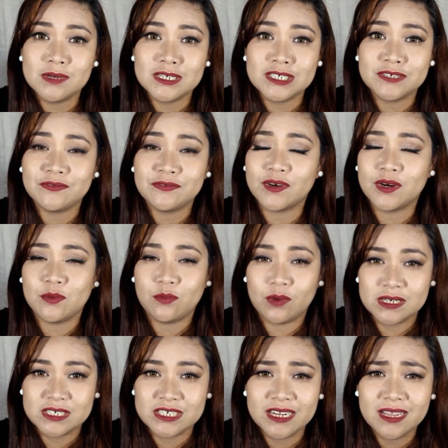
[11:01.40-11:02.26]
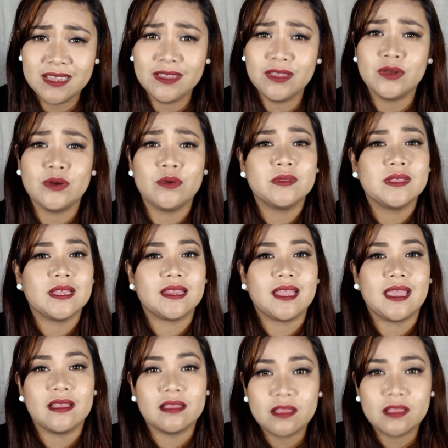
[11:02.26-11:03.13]
much for watching. You know
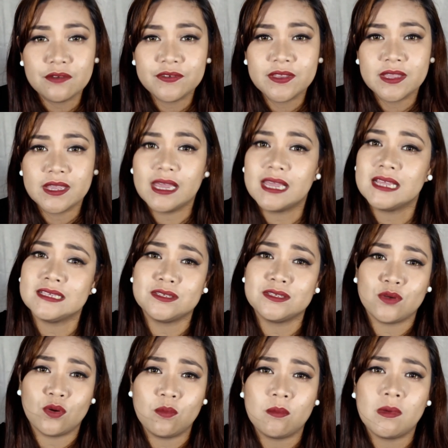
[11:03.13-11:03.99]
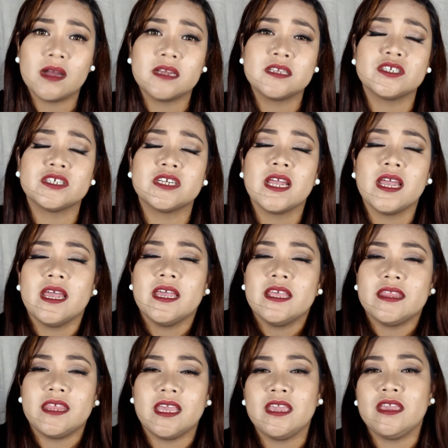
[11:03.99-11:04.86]
that I love you guys so much.
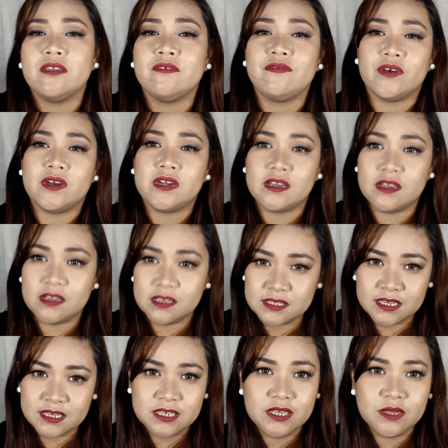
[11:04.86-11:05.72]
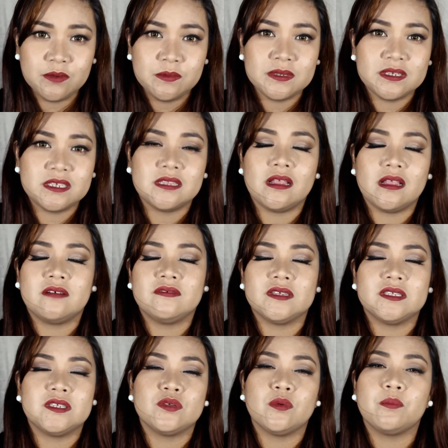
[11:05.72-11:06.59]
Thank you for the continuous
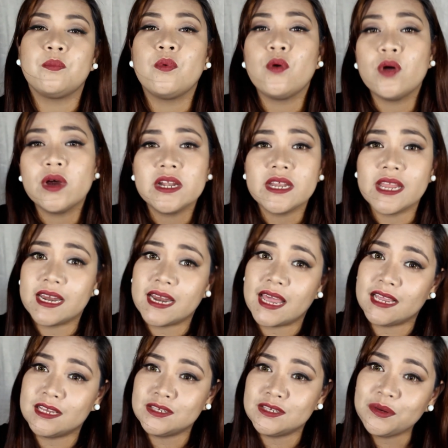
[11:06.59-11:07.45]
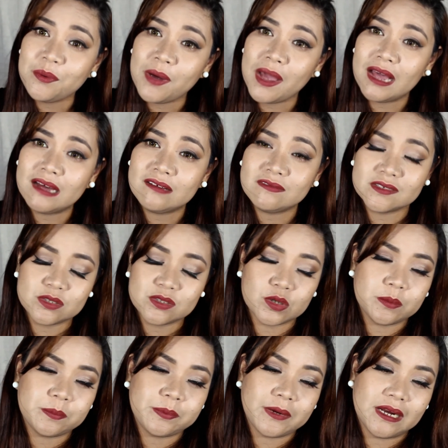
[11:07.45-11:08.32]
love and support, and I do have a
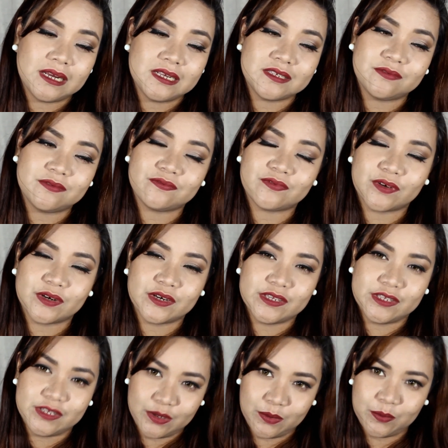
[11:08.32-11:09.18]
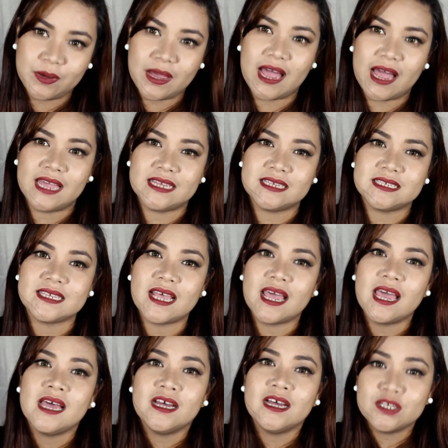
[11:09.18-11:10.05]
surprise for you guys
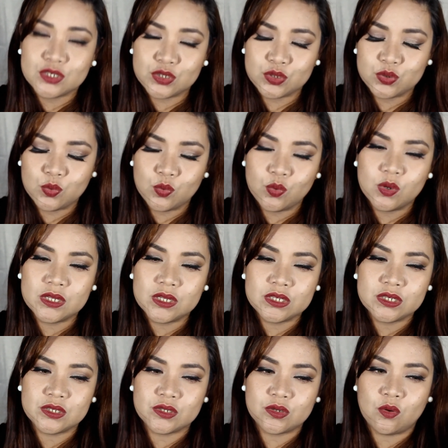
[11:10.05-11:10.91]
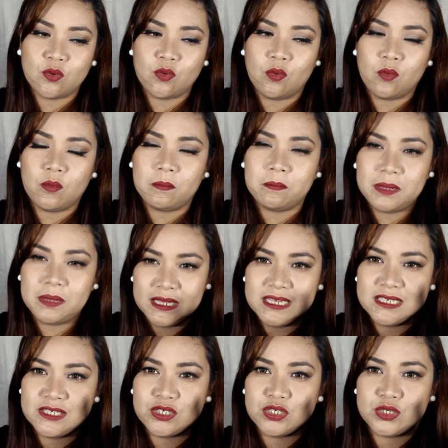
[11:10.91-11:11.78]
soon, so
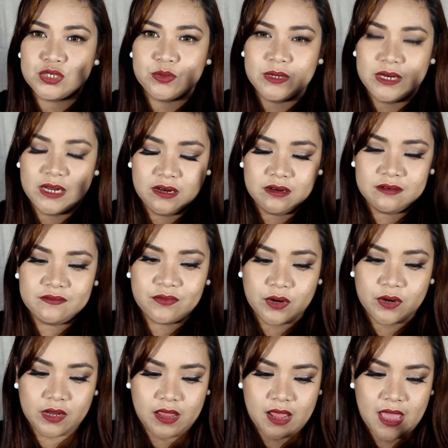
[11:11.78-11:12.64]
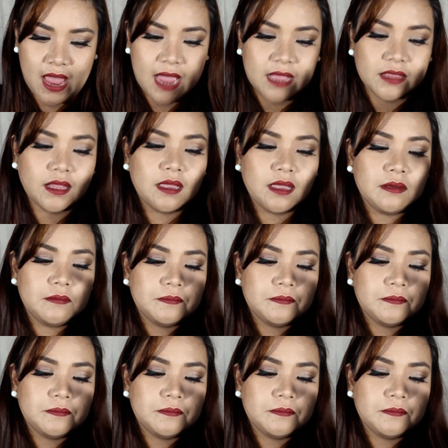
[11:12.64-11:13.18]
please tune in for that.